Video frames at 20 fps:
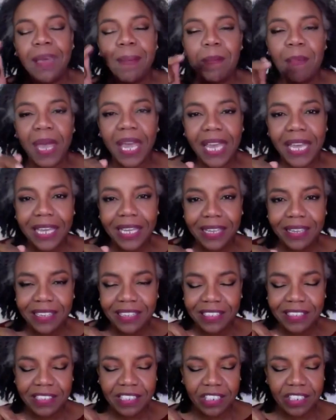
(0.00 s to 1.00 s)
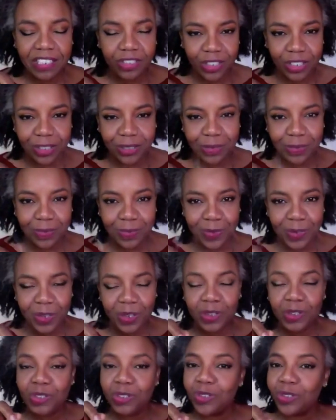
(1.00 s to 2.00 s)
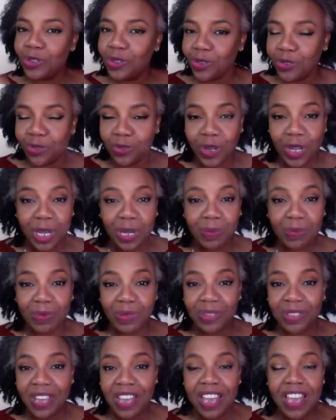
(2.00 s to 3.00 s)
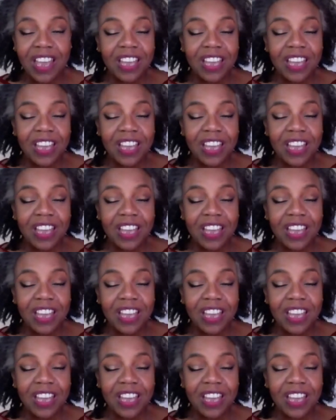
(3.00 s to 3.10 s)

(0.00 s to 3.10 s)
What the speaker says: Pay attention to your dreams.